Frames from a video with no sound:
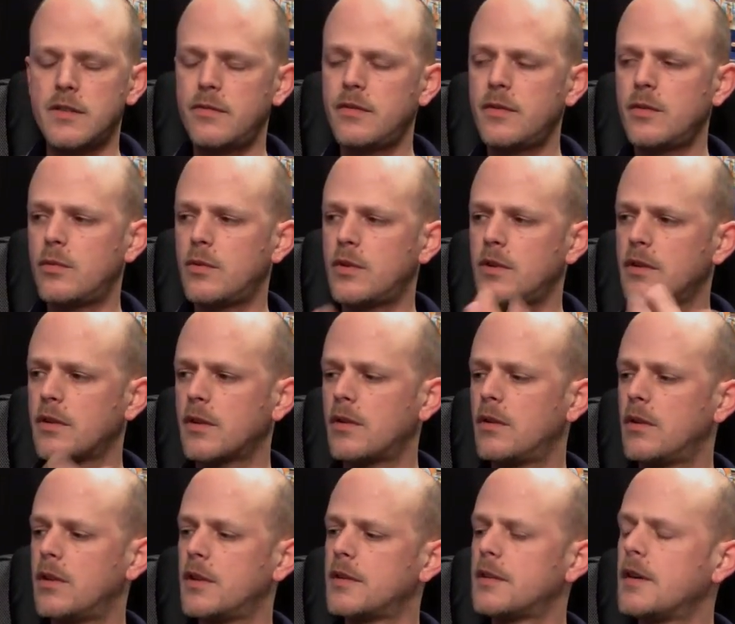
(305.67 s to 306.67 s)
if you want to
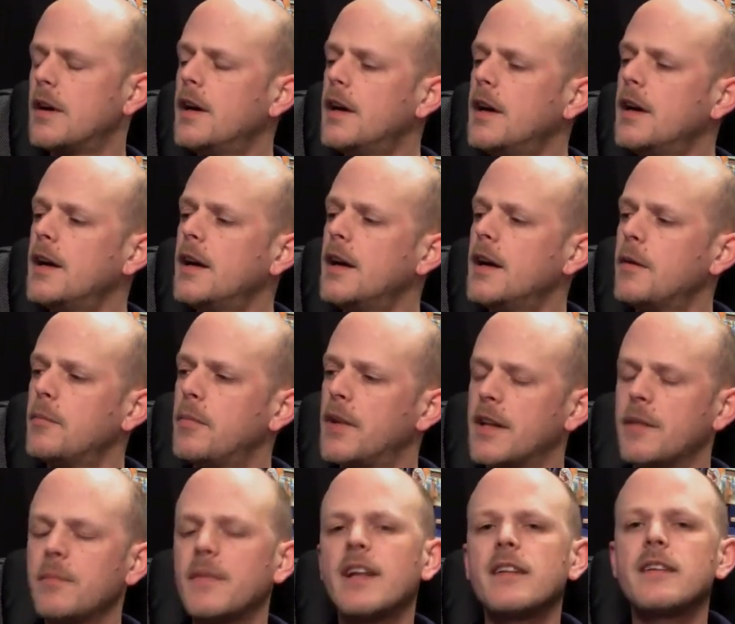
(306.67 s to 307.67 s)
call it.
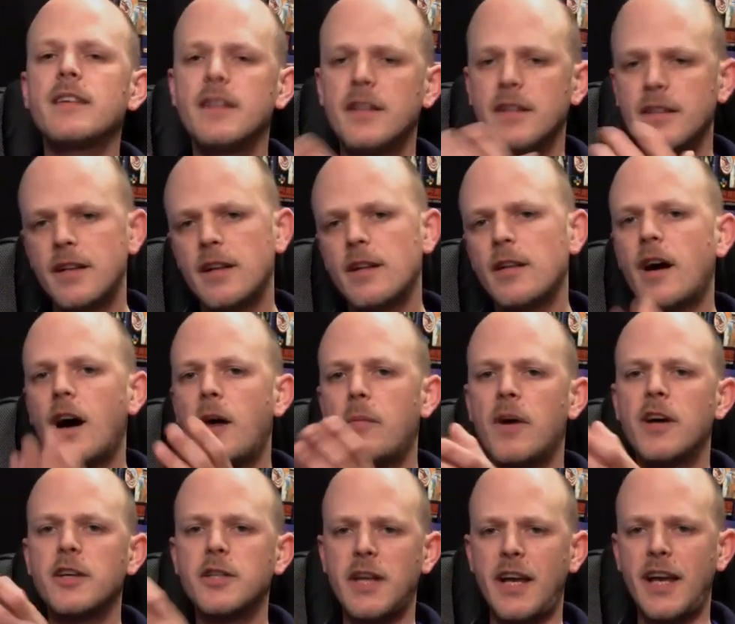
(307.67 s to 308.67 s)
But I'm not gonna tell you how
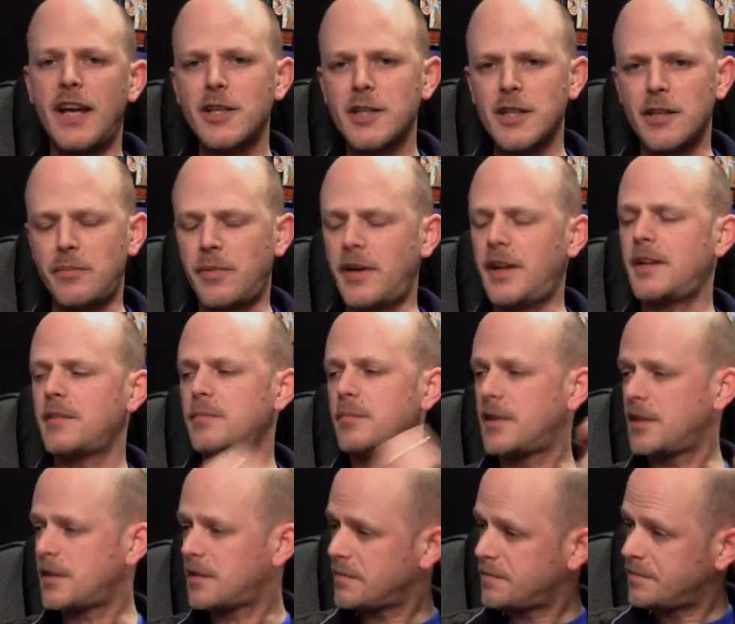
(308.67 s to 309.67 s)
much I actually paid,
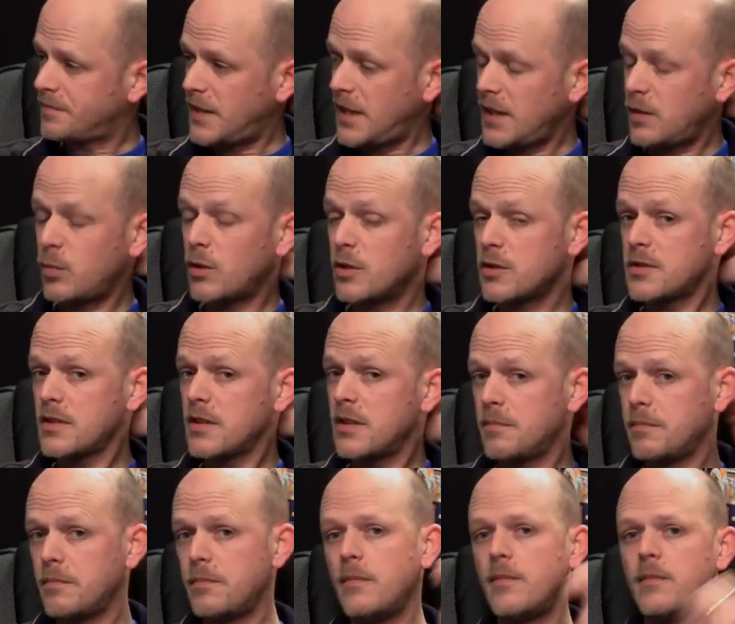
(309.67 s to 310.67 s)
but it was
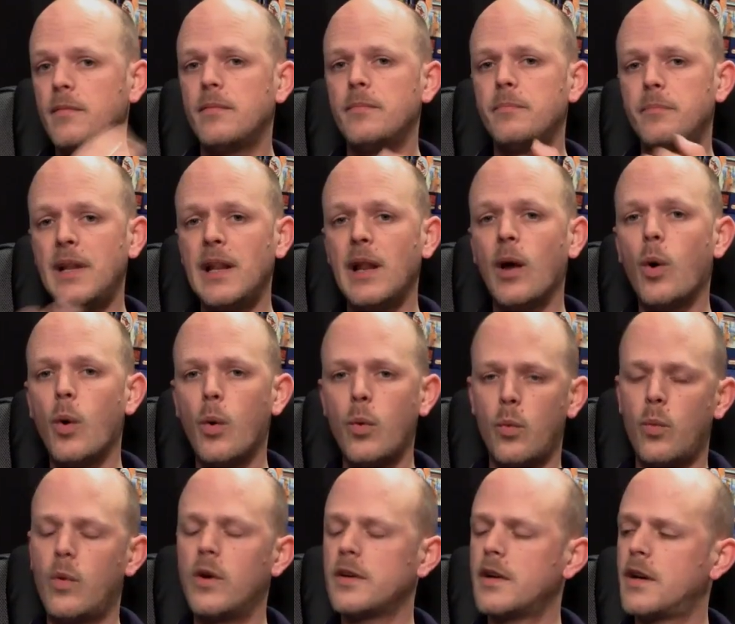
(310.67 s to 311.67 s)
below
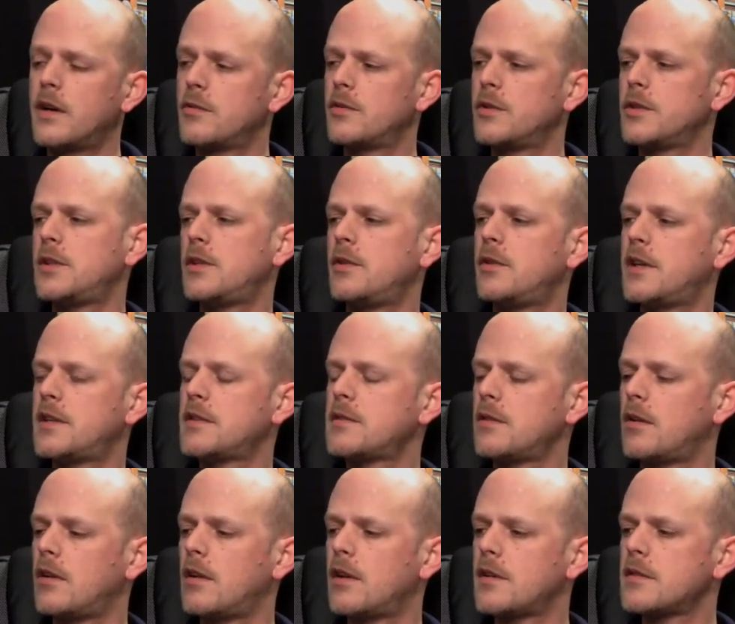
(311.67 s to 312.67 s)
100 US
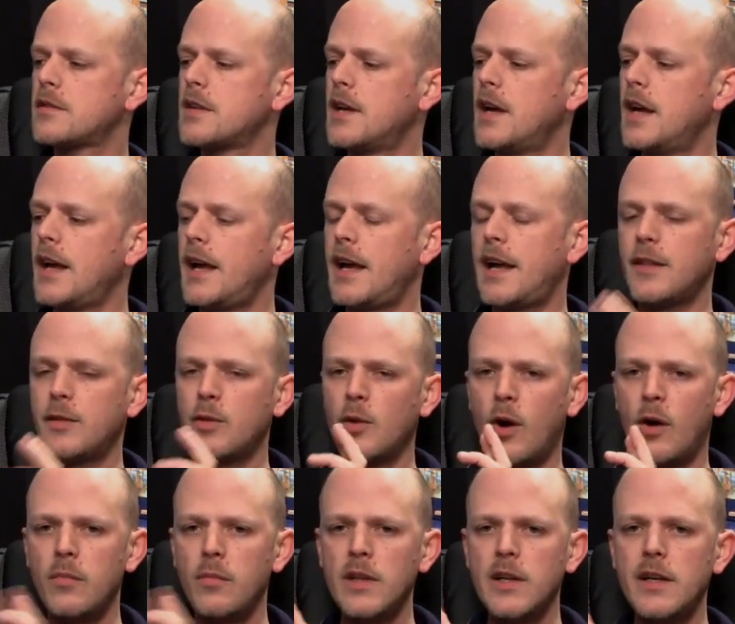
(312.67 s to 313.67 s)
dollars. And
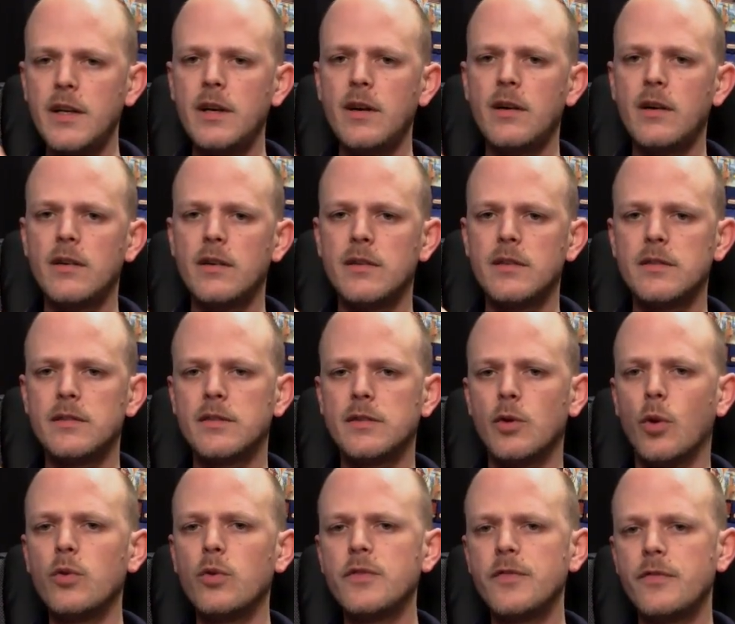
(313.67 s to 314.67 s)
normally
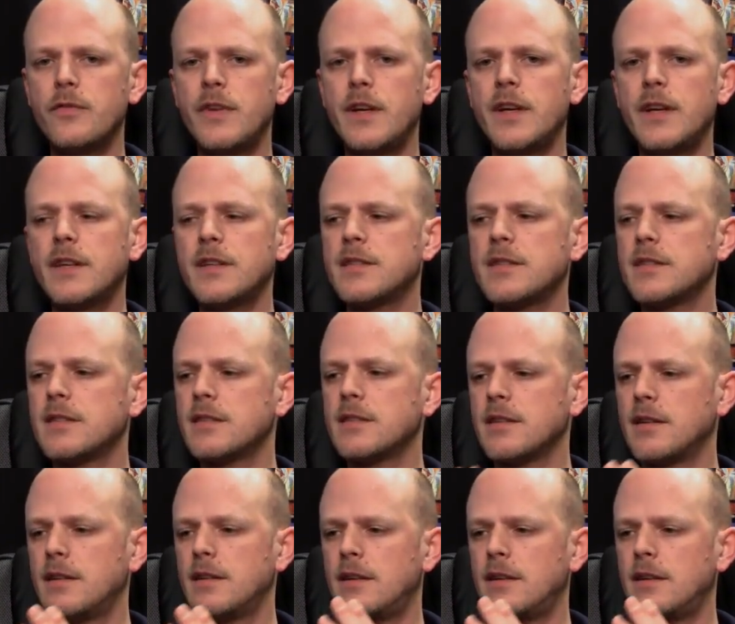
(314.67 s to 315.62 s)
those things,